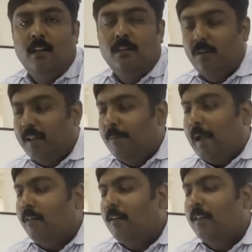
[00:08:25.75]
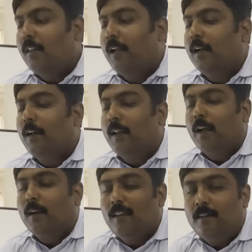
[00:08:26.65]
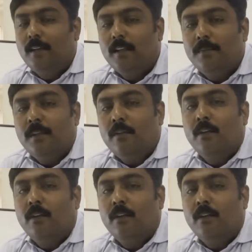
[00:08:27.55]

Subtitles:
So in manual thing, it will take at least 6 months